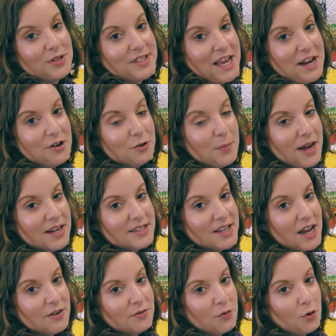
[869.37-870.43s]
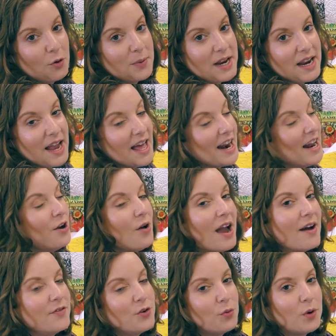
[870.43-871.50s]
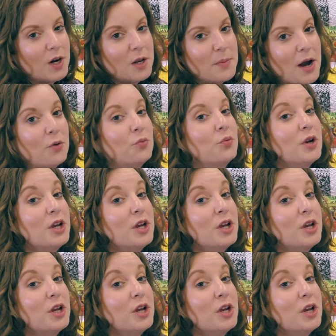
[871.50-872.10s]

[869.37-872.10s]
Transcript: it's angled my design for me, and I don't have to worry about